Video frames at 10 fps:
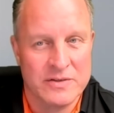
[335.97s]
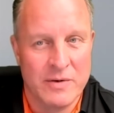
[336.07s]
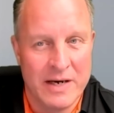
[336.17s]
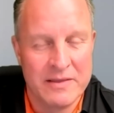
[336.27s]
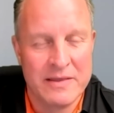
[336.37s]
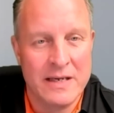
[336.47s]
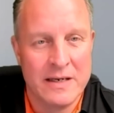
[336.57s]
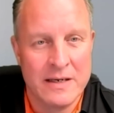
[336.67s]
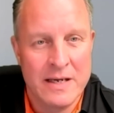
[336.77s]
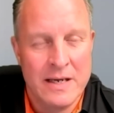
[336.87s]
So I
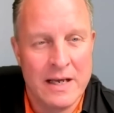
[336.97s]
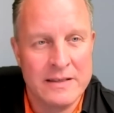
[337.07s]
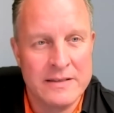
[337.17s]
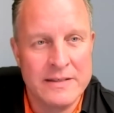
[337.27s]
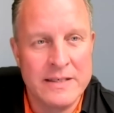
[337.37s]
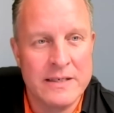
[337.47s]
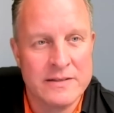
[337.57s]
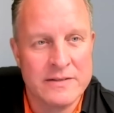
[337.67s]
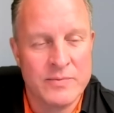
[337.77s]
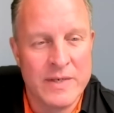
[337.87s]
think LED
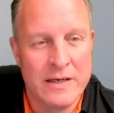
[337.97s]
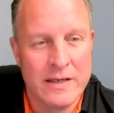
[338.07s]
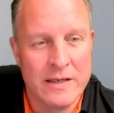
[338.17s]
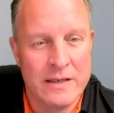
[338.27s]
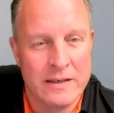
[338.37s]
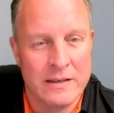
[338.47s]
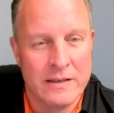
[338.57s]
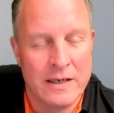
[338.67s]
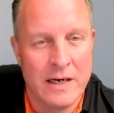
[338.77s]
is really a